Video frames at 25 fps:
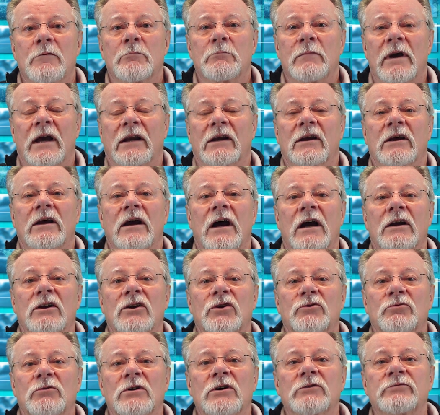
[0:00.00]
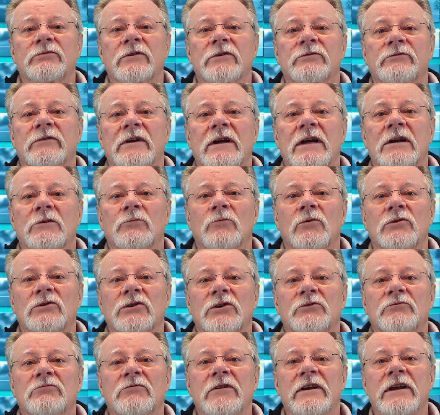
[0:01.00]
Magna Carta 1215 was
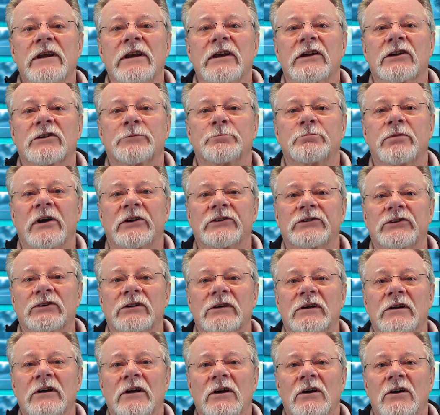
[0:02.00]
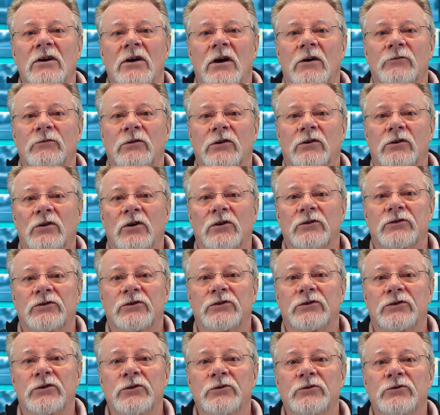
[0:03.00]
a re-expression of the
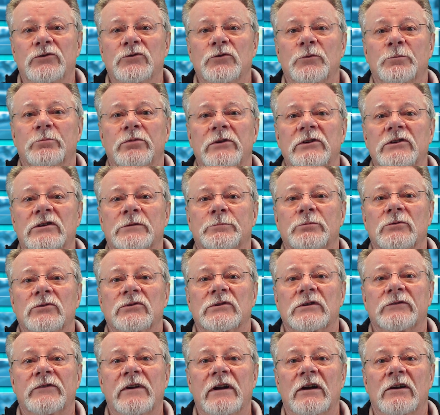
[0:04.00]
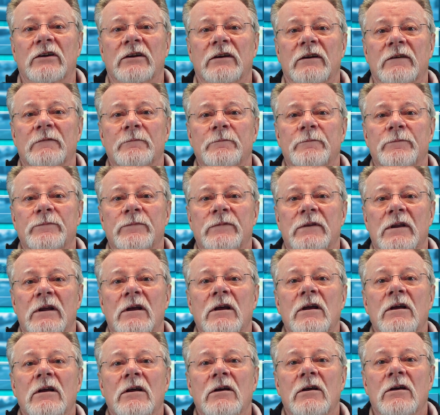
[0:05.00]
constitutional principles of England.
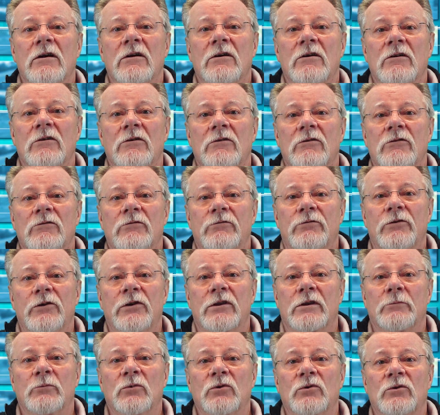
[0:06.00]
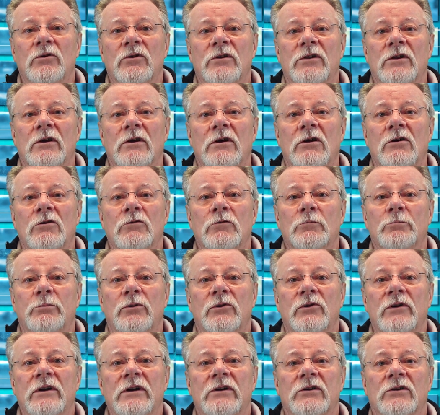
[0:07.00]
Furthermore, the whole
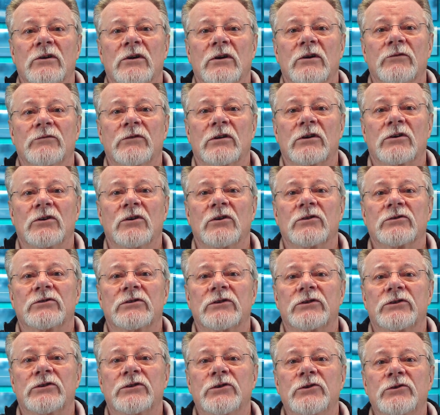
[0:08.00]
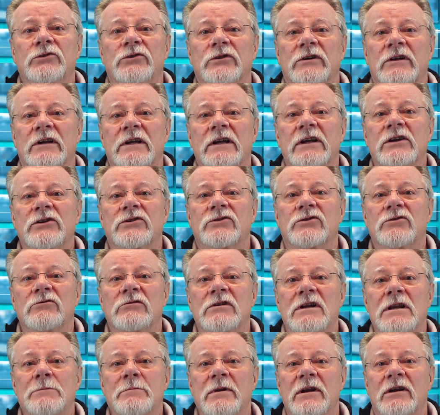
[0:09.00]
point of the Constitution is
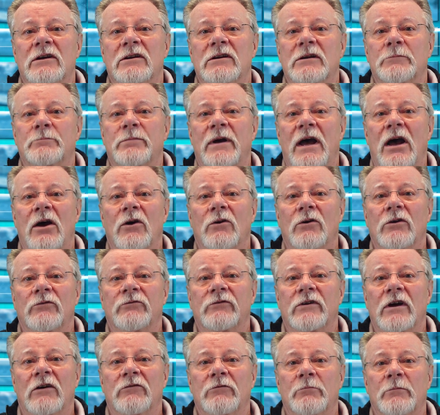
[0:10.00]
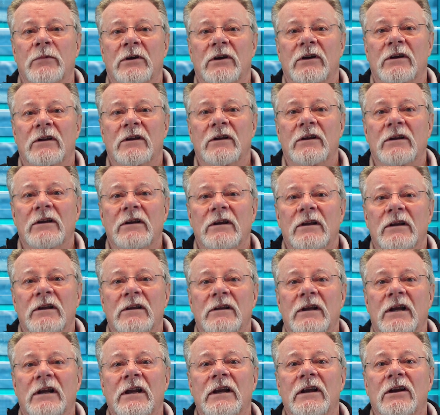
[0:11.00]
to limit the power of government.
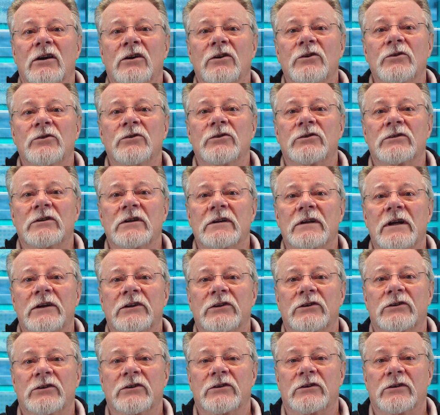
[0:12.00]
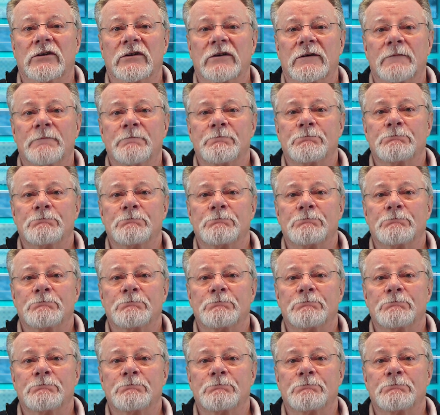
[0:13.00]
That includes the legislature.